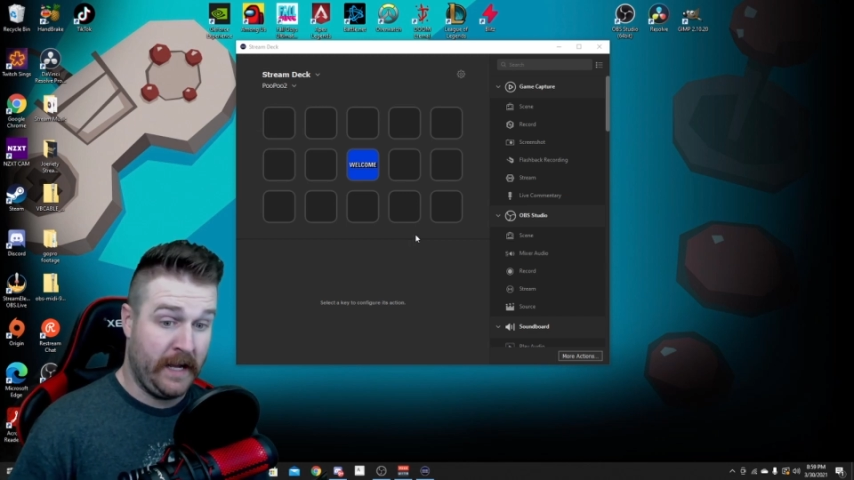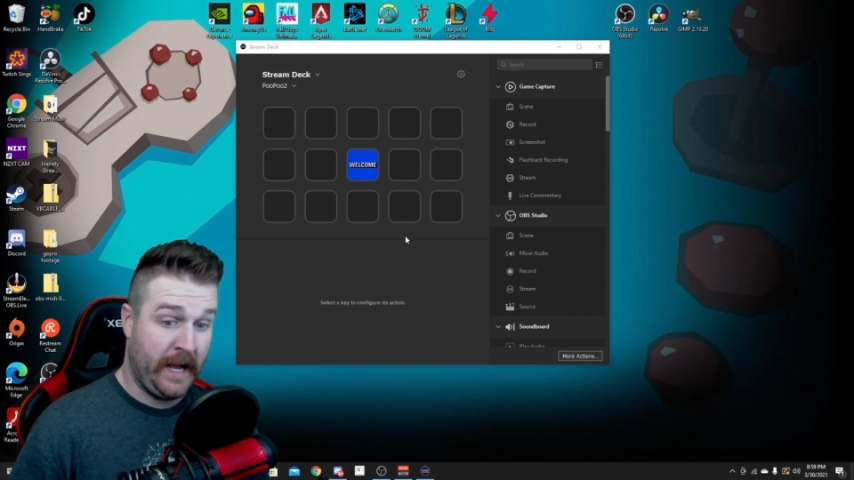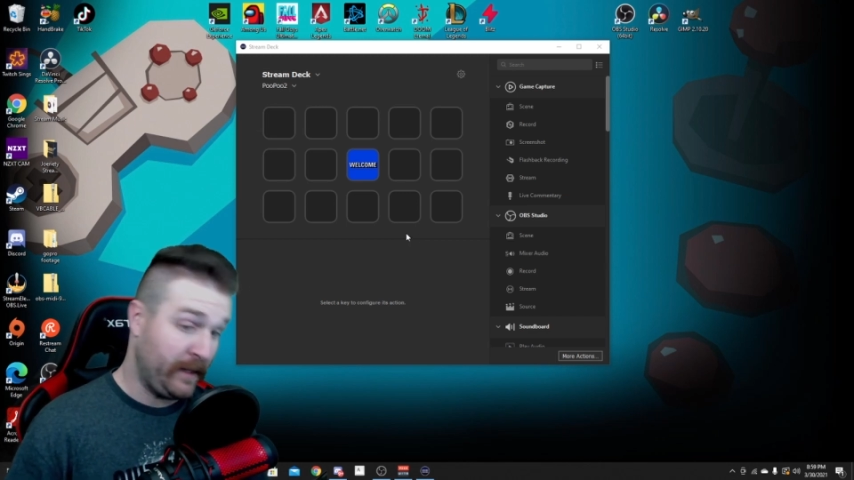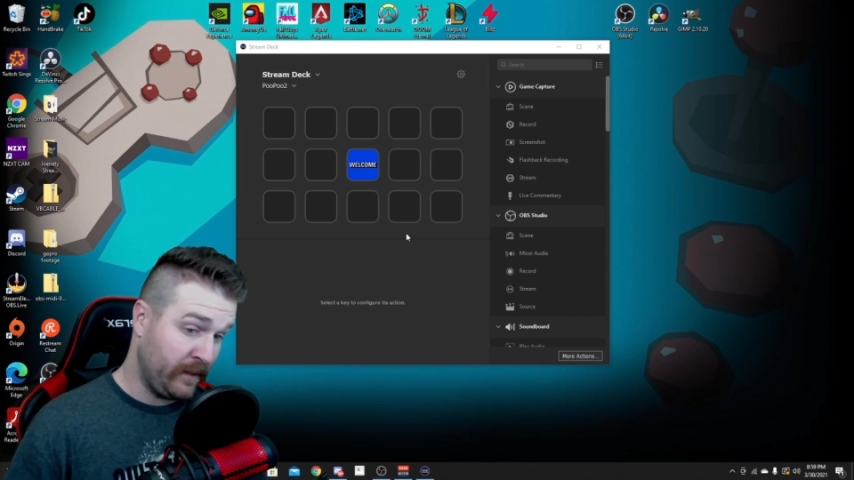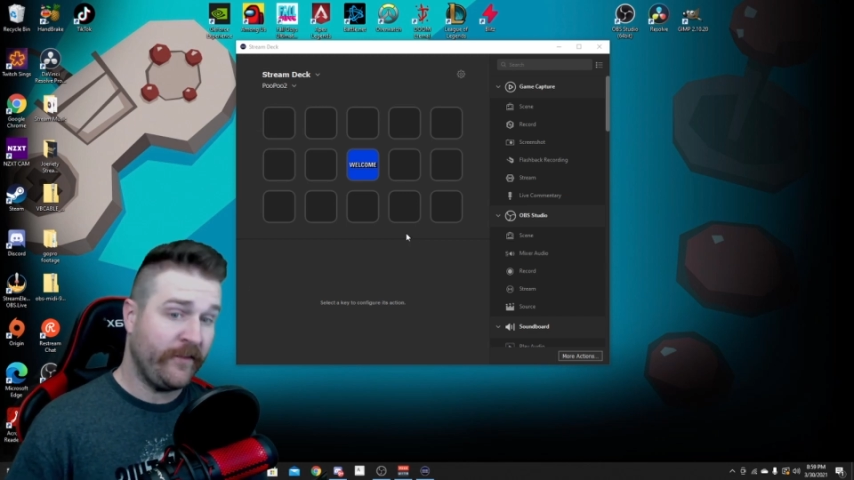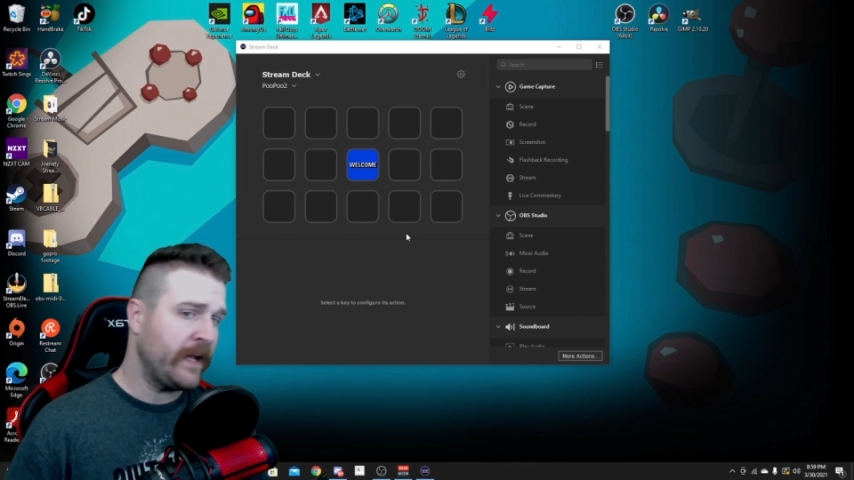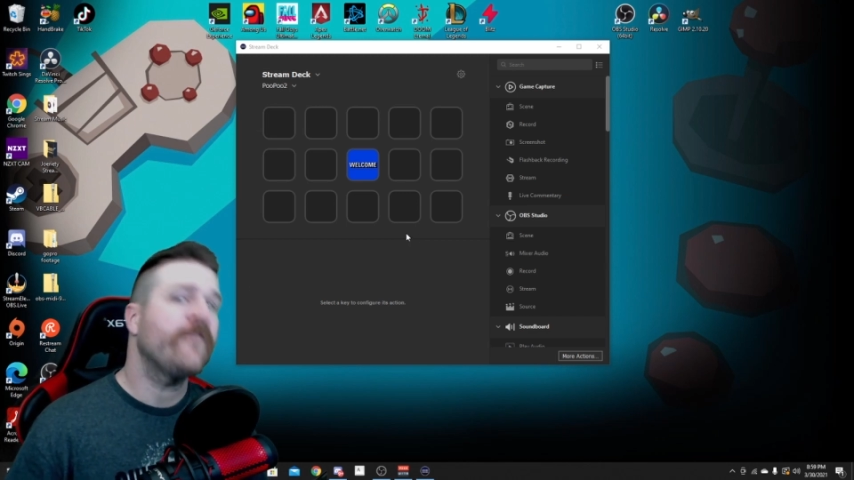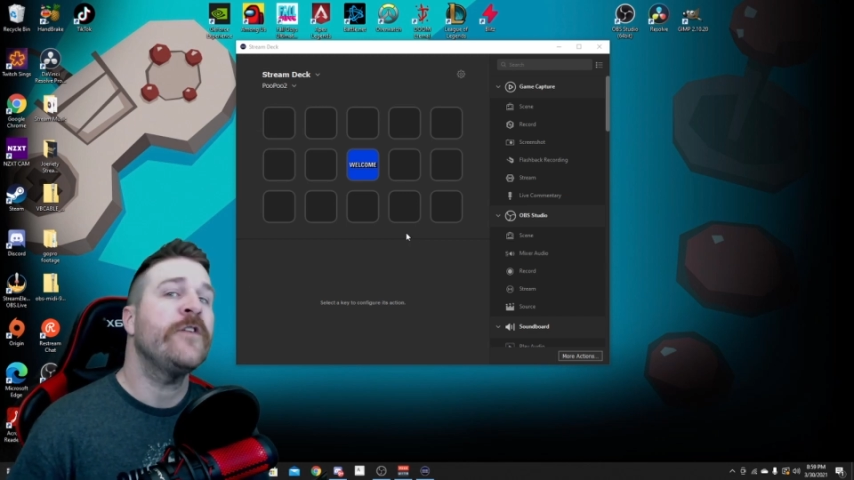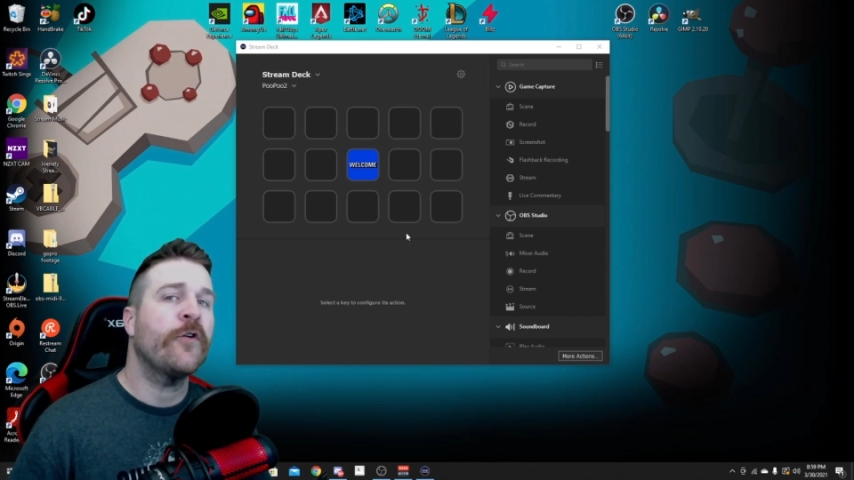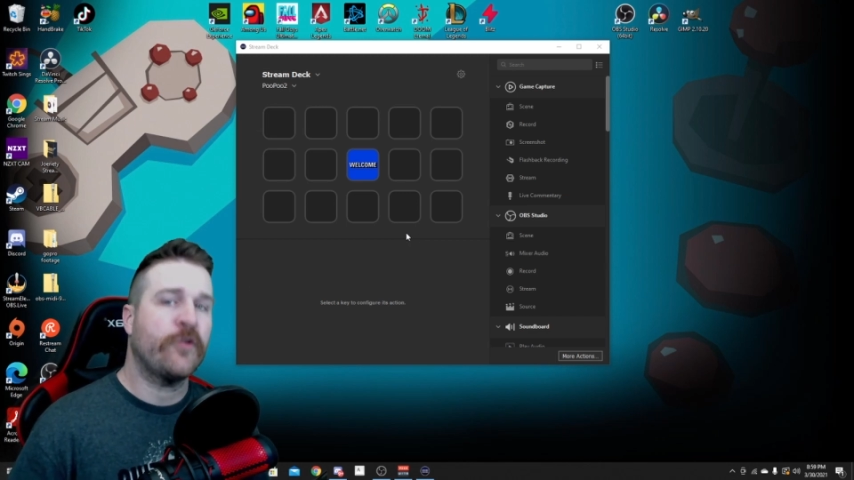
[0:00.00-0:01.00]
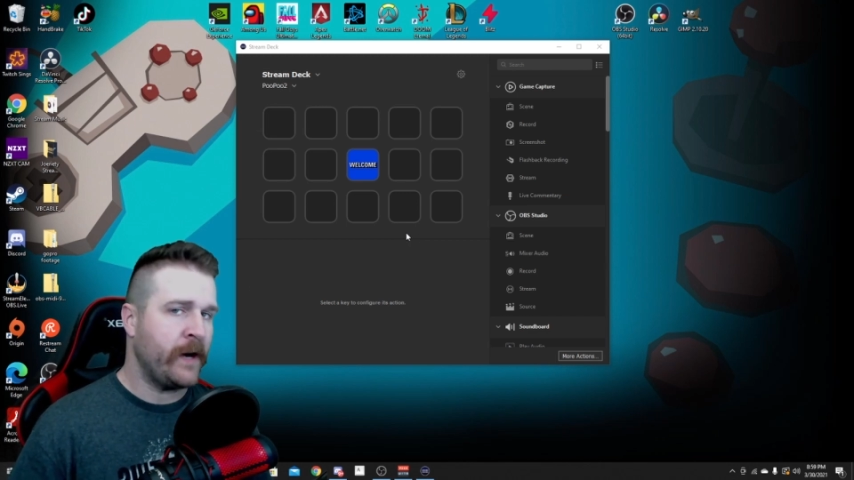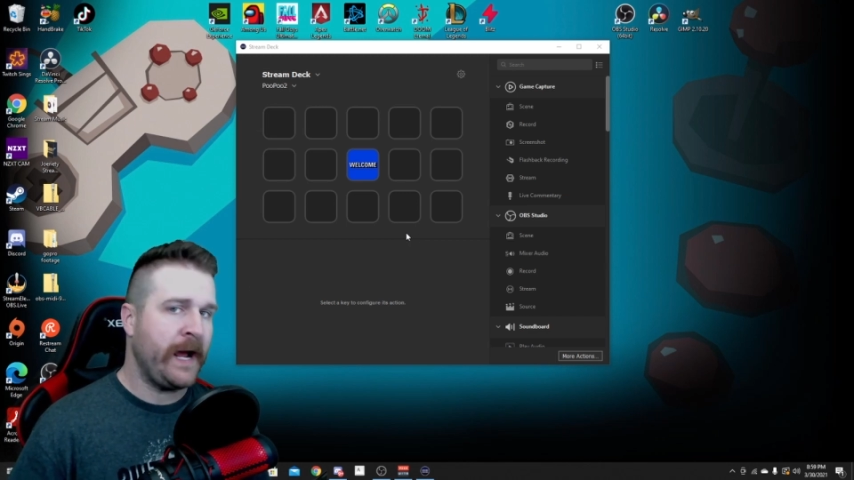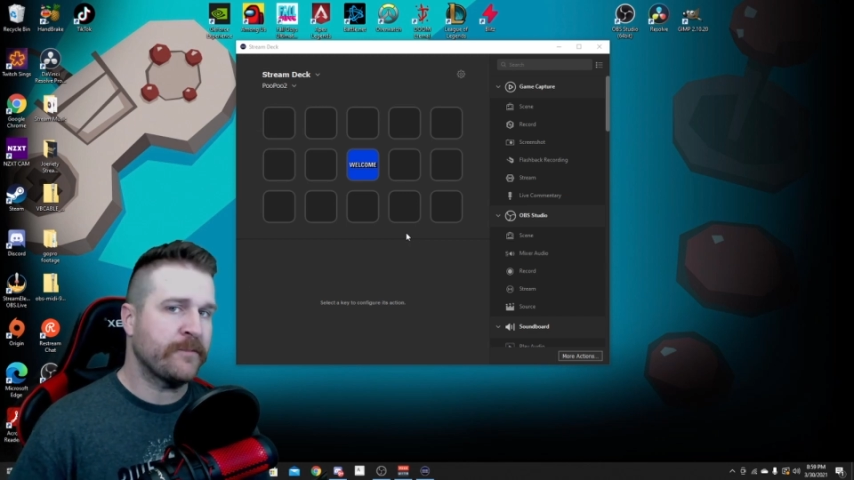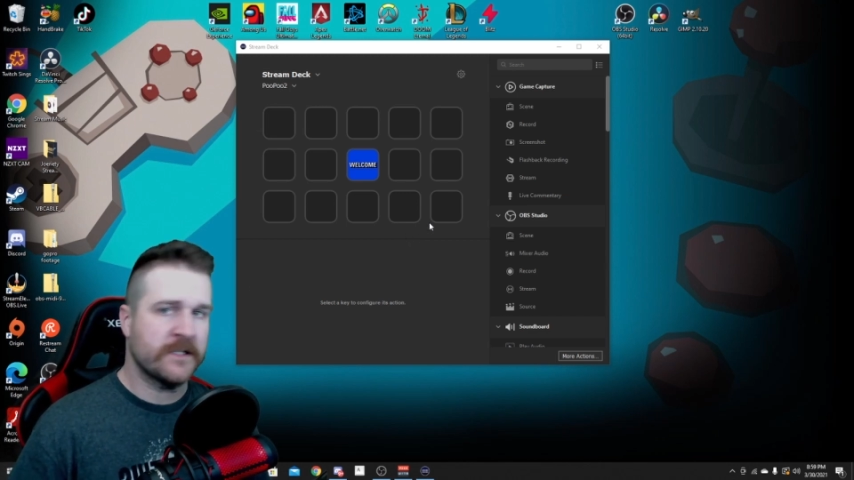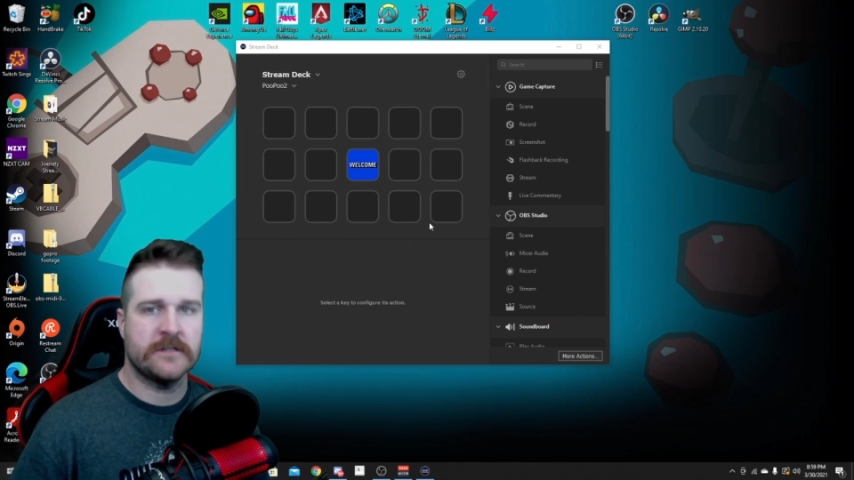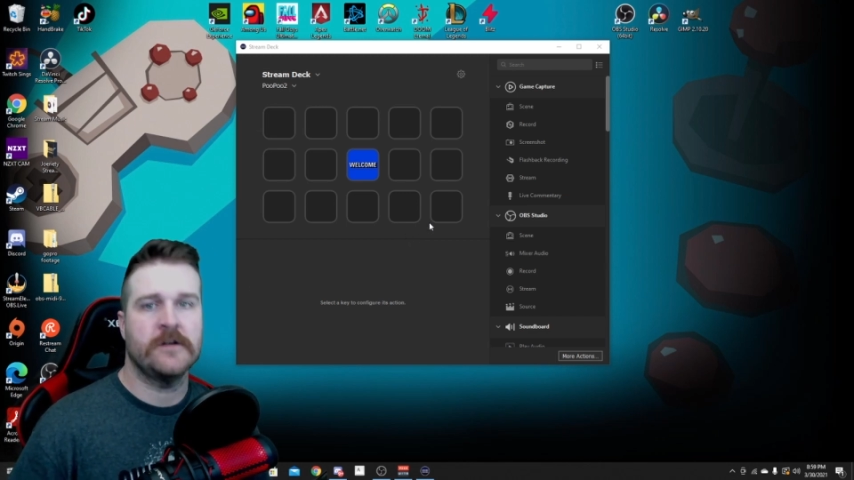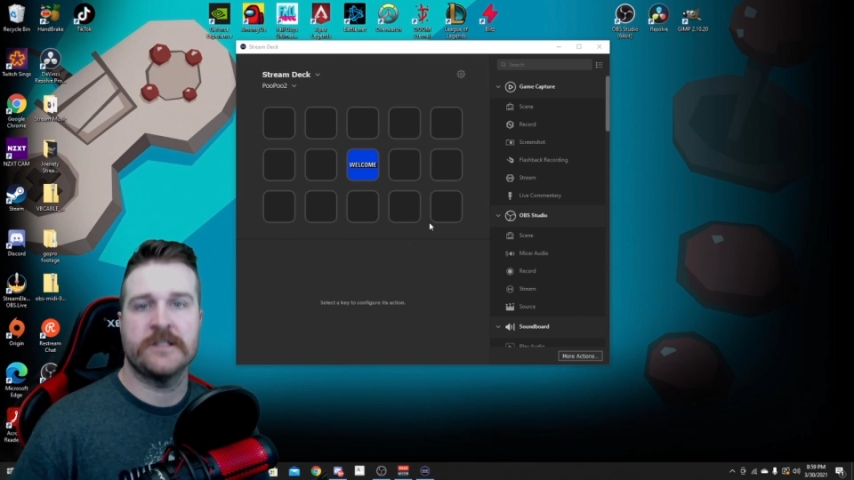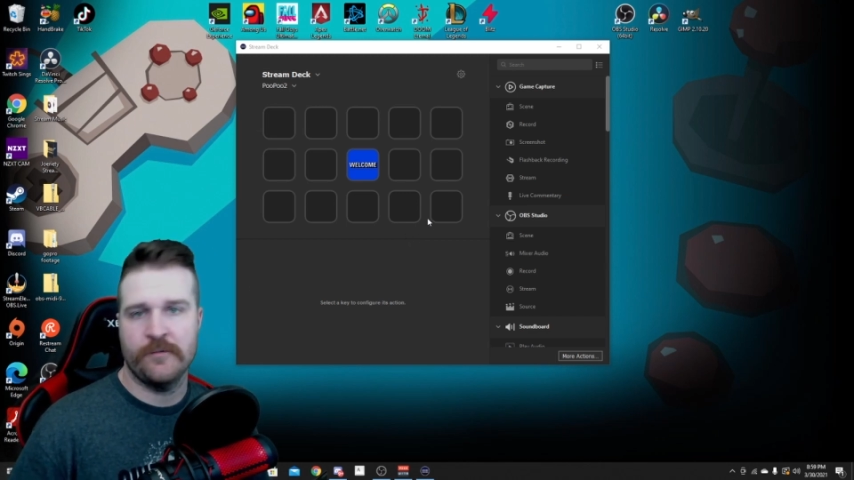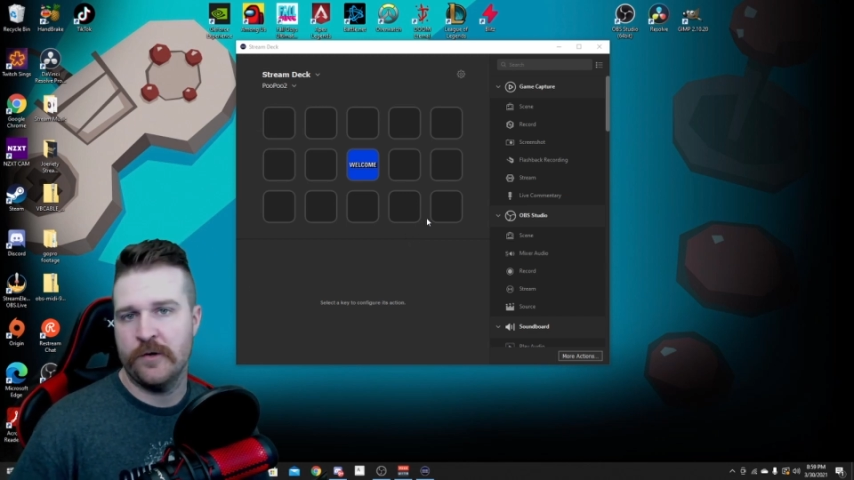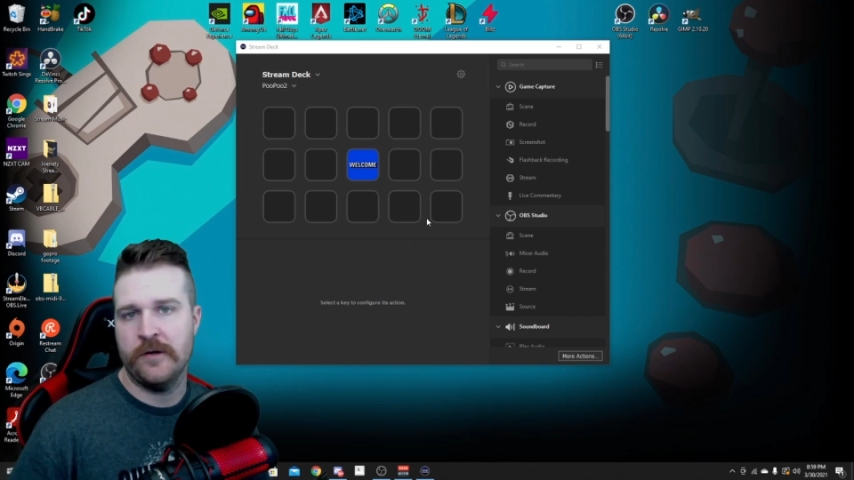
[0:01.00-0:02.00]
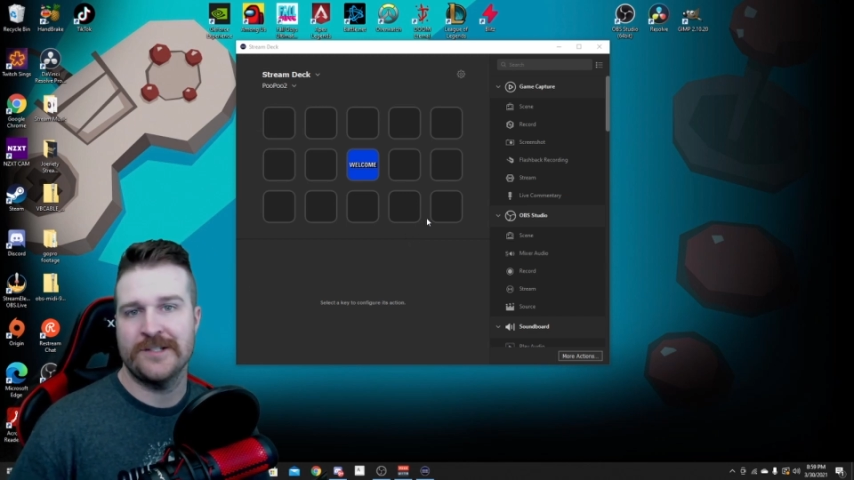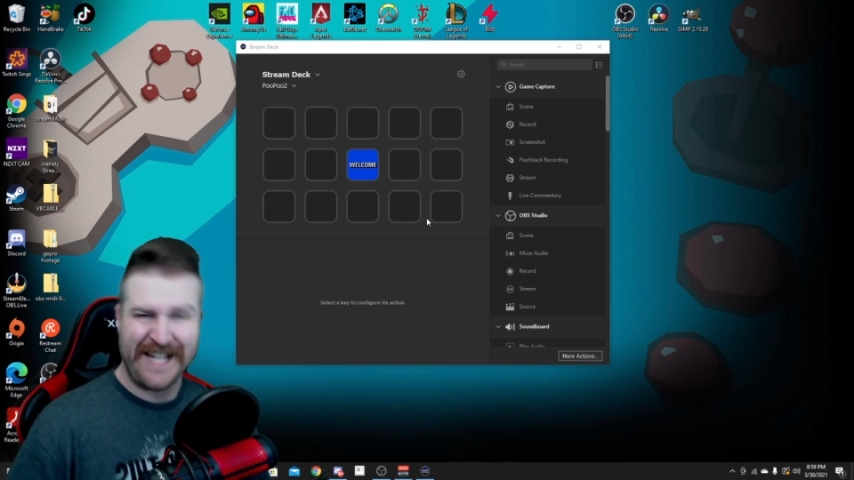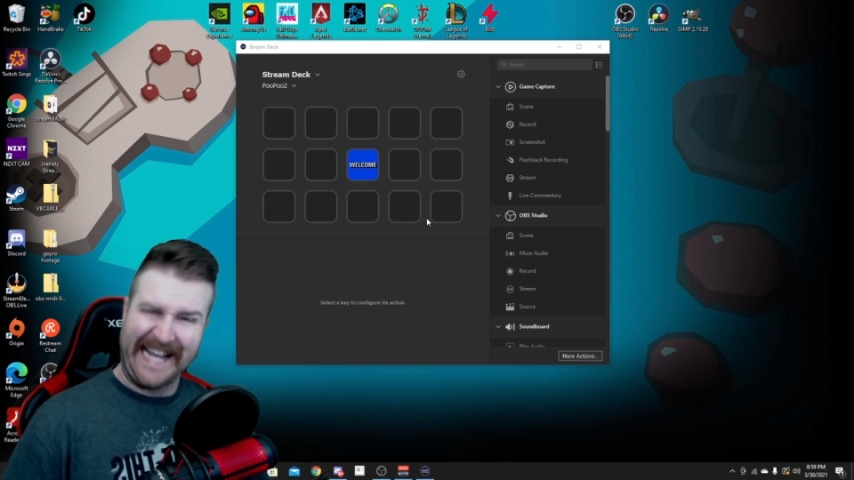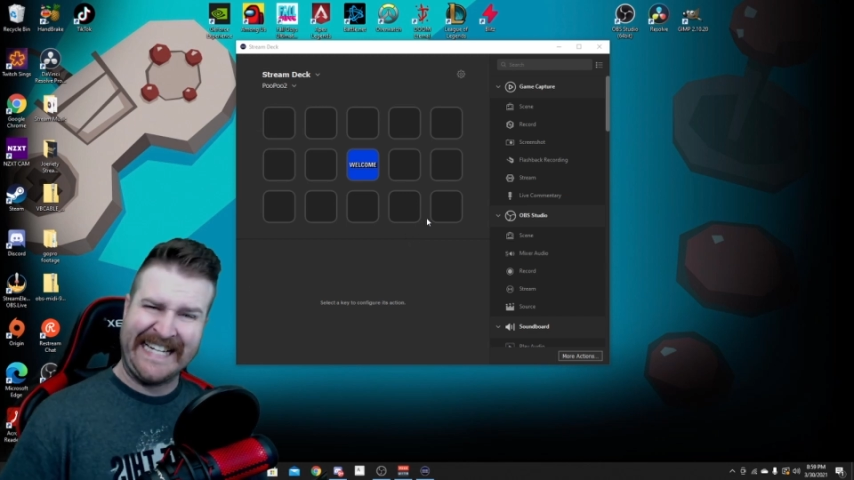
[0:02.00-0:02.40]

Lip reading: don't even give no craps as long as it works.